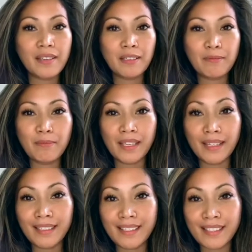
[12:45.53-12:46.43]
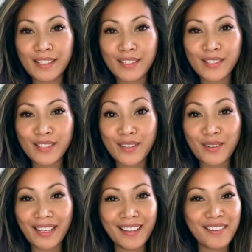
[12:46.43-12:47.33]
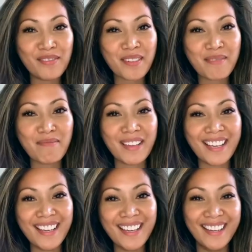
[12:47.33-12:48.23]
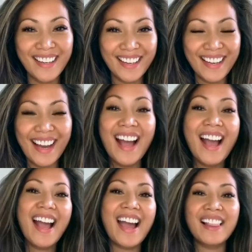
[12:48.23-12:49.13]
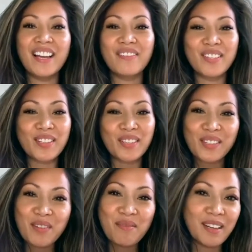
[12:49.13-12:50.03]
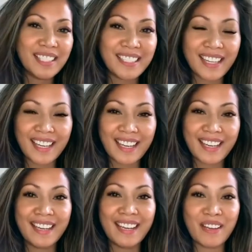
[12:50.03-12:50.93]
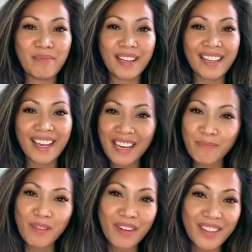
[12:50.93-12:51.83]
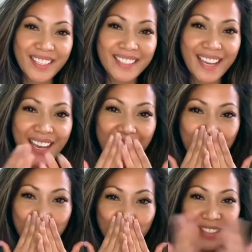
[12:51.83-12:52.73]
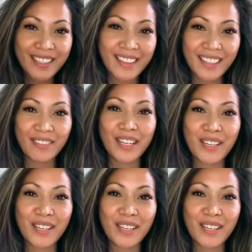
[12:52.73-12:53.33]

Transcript: being so in love with me. I love you so much, Daddy. Again, Happy Father's Day. Love you.